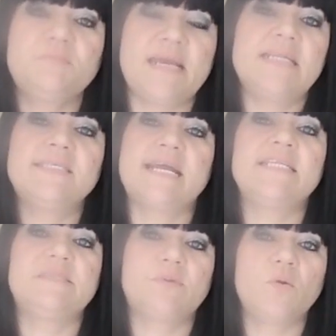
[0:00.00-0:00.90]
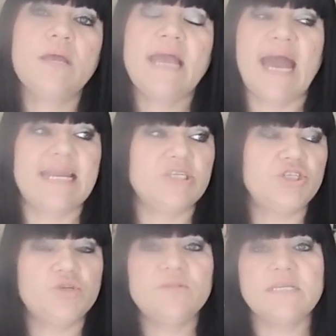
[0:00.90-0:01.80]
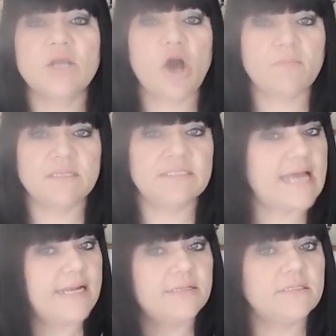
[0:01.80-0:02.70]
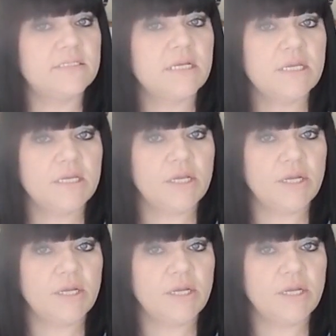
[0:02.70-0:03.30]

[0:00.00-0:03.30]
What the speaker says: being sensible, and it's using common sense, you